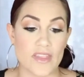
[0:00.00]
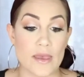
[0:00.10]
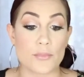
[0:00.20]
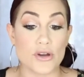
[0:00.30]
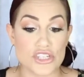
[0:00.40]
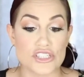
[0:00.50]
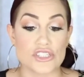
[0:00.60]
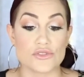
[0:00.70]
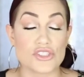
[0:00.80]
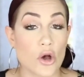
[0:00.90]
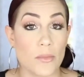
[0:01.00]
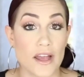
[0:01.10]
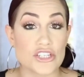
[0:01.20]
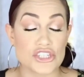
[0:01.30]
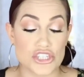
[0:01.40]
It pushes you so
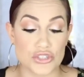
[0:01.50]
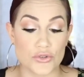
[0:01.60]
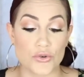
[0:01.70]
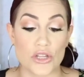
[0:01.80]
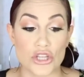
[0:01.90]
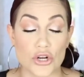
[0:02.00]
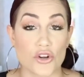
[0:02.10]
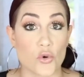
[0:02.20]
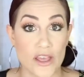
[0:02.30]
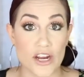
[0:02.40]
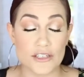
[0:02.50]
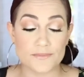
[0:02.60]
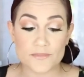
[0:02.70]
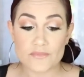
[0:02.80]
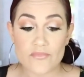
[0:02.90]
much to learn
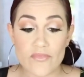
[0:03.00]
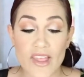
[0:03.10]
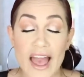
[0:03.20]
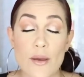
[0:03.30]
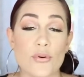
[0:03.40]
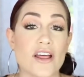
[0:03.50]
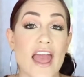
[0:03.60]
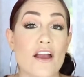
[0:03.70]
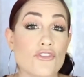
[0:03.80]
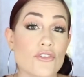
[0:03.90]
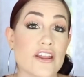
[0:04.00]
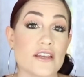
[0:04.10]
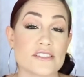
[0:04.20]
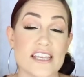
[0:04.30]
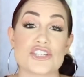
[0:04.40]
quicker. I put every
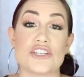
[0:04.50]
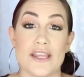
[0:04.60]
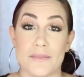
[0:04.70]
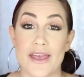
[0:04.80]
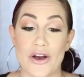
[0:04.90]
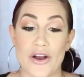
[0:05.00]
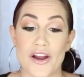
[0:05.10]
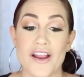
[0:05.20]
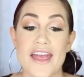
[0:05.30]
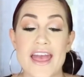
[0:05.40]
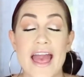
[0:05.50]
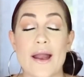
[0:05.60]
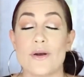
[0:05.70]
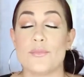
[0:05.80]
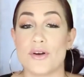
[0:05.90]
radio station in my car.
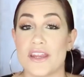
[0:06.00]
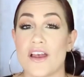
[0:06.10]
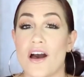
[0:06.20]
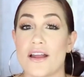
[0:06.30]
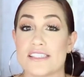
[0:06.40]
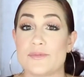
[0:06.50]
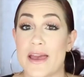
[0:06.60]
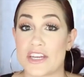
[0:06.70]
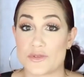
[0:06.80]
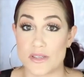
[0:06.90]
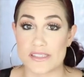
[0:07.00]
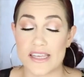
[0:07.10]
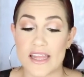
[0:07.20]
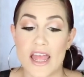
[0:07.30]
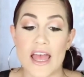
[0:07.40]
I would put it on Spanish
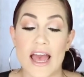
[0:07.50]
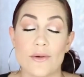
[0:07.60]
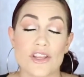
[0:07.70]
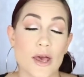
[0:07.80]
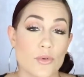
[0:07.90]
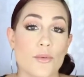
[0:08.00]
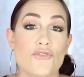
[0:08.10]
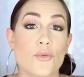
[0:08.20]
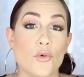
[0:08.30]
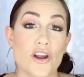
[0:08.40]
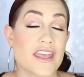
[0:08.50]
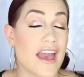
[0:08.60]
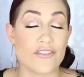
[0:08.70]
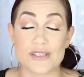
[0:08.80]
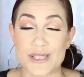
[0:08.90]
music. I would come home from work
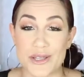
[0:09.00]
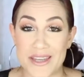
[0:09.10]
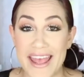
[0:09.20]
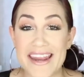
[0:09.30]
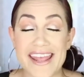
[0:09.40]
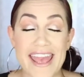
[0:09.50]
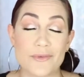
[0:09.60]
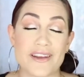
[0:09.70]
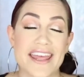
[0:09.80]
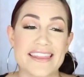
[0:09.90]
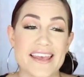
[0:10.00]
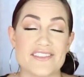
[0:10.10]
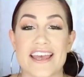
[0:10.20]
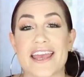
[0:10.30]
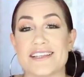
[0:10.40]
every single night, and when I
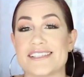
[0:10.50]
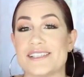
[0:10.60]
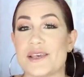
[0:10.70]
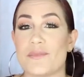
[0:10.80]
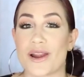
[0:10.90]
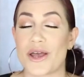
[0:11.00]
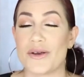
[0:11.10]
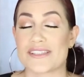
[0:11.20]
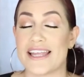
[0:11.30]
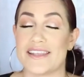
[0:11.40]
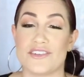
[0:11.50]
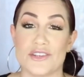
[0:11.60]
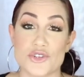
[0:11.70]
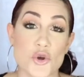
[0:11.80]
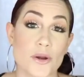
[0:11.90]
lived at Cal State San Marcos, I lived in
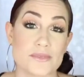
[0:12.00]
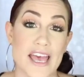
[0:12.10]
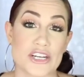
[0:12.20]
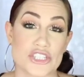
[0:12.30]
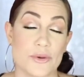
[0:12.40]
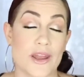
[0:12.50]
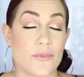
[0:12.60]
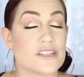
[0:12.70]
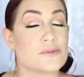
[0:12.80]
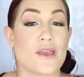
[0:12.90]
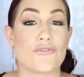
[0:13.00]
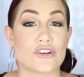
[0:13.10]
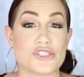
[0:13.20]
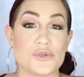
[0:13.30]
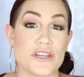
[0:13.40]
the dorms actually when I went to my
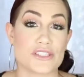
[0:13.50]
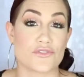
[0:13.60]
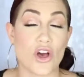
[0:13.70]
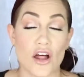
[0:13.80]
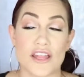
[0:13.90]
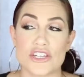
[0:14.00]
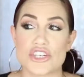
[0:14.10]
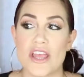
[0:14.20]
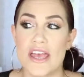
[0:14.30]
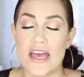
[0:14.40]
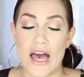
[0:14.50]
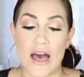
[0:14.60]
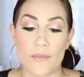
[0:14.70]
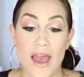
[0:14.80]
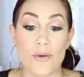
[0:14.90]
first 2 years of college.
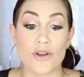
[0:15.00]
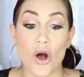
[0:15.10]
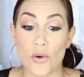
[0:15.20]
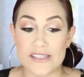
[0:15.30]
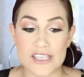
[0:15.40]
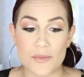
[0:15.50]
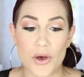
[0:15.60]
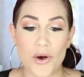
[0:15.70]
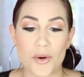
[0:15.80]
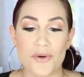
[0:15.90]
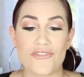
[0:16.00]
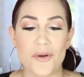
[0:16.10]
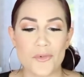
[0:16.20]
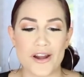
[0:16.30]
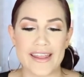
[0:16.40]
I would always come home
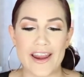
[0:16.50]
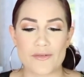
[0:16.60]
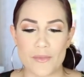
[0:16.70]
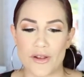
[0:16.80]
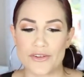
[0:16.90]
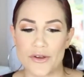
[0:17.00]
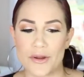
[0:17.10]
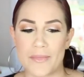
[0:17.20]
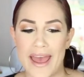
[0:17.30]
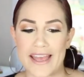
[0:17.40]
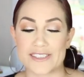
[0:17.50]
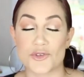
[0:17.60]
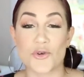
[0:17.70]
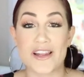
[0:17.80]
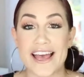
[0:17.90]
from work. I remember I would go to my
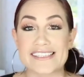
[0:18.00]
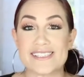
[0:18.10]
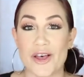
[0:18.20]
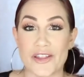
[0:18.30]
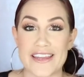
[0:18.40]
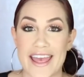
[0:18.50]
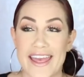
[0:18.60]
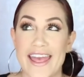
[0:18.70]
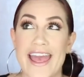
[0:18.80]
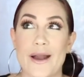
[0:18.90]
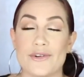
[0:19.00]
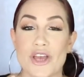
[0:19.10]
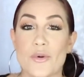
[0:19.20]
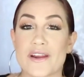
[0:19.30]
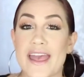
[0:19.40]
school classes all day. I would
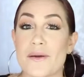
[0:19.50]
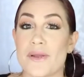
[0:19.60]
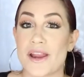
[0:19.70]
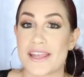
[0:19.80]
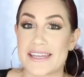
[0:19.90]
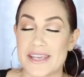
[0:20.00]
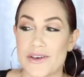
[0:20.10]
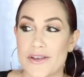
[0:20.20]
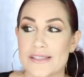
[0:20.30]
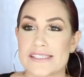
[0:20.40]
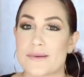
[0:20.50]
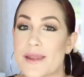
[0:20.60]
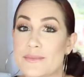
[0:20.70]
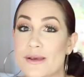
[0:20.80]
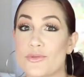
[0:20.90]
go work at American Eagle.
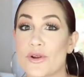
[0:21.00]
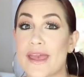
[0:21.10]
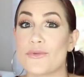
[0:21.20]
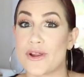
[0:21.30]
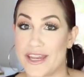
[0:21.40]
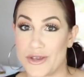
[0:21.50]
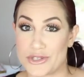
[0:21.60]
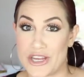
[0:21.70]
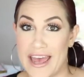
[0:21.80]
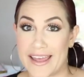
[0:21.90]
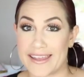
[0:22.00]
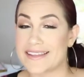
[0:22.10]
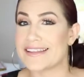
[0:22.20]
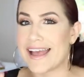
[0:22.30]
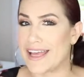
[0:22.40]
Sometimes I would work at Radio Shack.
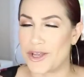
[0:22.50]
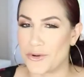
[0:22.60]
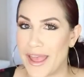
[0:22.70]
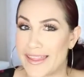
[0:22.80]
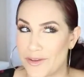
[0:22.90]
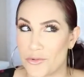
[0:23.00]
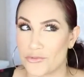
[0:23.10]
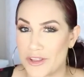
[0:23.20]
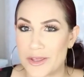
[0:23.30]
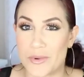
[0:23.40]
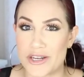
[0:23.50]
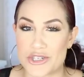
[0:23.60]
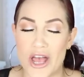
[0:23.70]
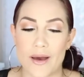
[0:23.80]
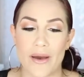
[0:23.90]
I know, right? Like, really weird
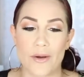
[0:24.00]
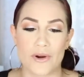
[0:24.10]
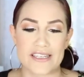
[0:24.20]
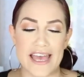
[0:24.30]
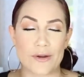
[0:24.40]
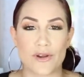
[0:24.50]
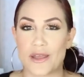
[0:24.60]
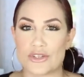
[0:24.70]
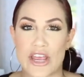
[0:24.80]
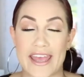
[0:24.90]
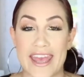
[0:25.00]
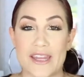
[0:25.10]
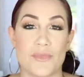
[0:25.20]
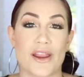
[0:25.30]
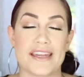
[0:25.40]
job. I worked at Radio Shack
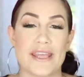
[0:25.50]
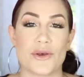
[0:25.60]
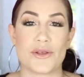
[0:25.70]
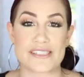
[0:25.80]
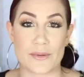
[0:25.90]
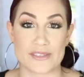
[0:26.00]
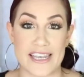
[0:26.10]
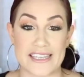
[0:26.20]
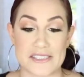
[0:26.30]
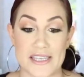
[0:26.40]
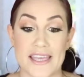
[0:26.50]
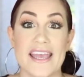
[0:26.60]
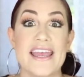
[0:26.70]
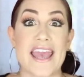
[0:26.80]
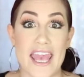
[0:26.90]
and American Eagle simultaneously
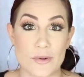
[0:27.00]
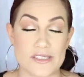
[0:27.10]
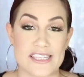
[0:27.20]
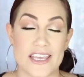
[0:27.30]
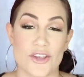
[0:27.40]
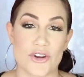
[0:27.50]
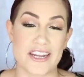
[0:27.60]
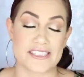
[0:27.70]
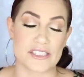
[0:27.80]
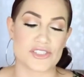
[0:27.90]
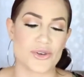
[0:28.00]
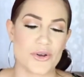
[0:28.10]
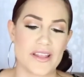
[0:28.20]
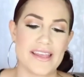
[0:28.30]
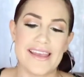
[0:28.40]
and was taking credits at
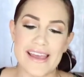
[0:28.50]
school.